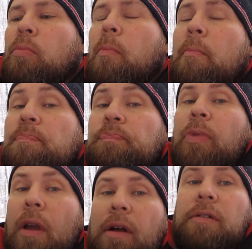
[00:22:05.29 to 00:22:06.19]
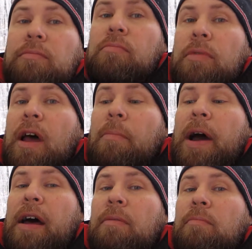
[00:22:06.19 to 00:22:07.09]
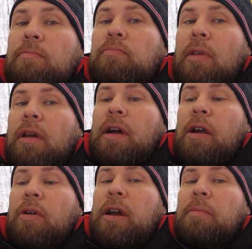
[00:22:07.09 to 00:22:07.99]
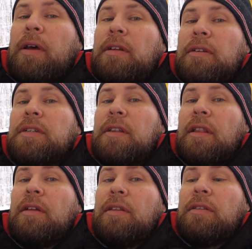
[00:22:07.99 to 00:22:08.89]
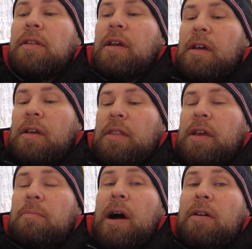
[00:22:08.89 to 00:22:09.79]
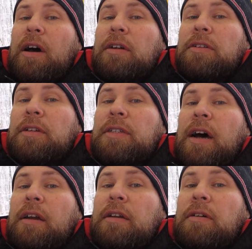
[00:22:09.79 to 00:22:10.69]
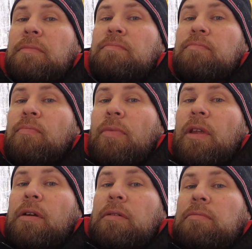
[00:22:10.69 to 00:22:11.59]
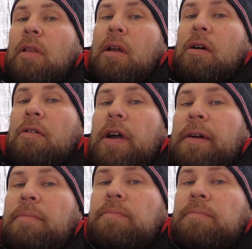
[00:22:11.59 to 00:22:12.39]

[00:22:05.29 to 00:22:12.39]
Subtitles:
Not bad. I recommend the Mountain House lasagna. All right.